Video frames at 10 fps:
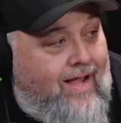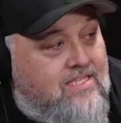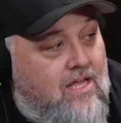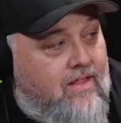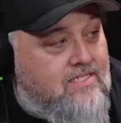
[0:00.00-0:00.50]

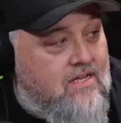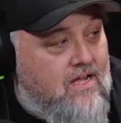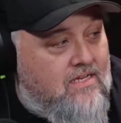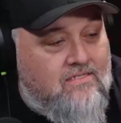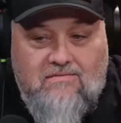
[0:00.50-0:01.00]
till it's
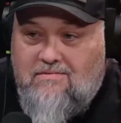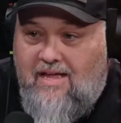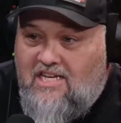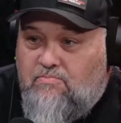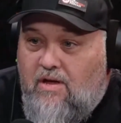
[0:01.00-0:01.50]
on
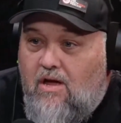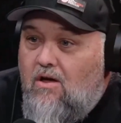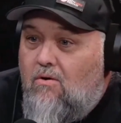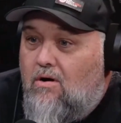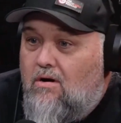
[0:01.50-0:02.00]

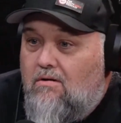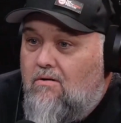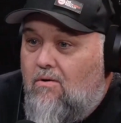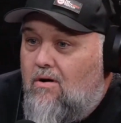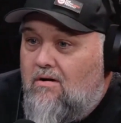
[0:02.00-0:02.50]
HBO
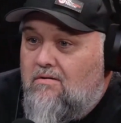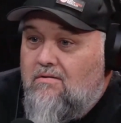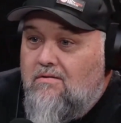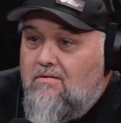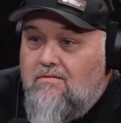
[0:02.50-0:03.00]
or
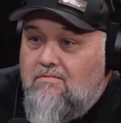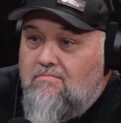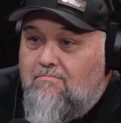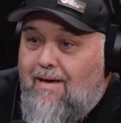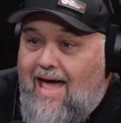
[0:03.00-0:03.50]

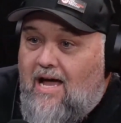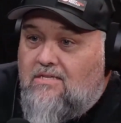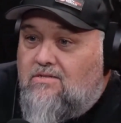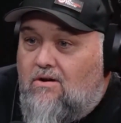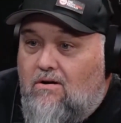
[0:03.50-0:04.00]

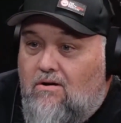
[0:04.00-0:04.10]
Max or